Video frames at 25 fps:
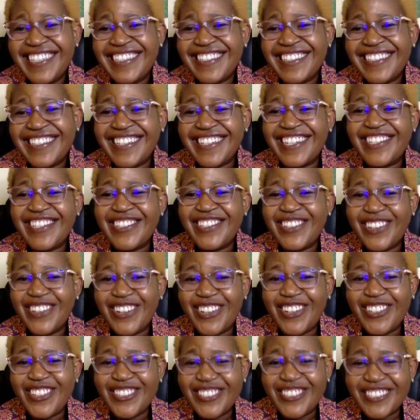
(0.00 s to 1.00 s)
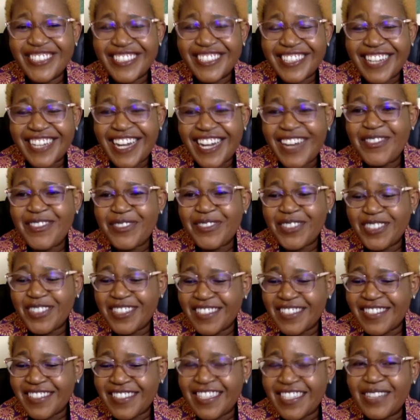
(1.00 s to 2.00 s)
So you're on time for
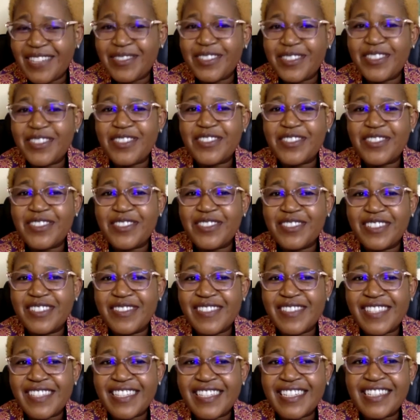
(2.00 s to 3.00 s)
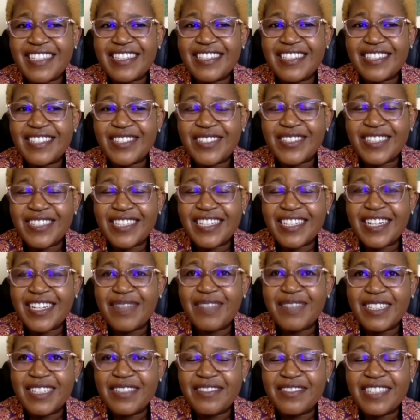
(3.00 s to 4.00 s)
yourself because you would have said, today
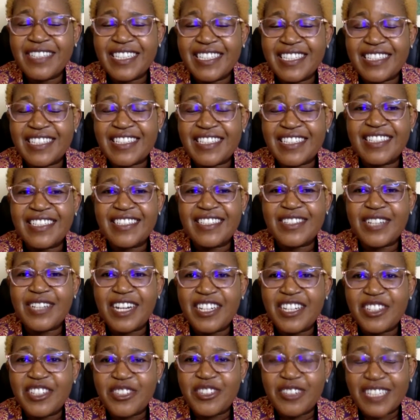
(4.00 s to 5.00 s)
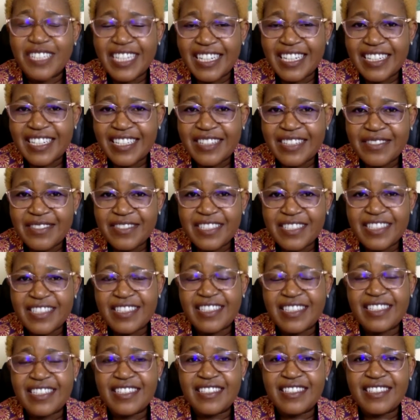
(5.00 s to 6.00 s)
I'm leaving at 8. Are you going to leave at
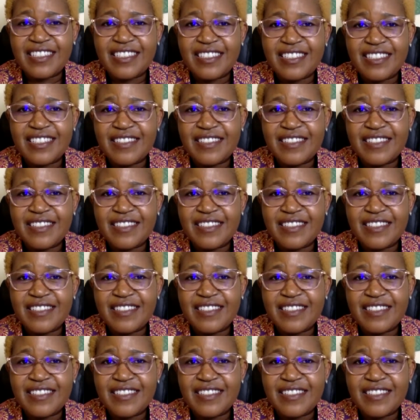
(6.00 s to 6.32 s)
8?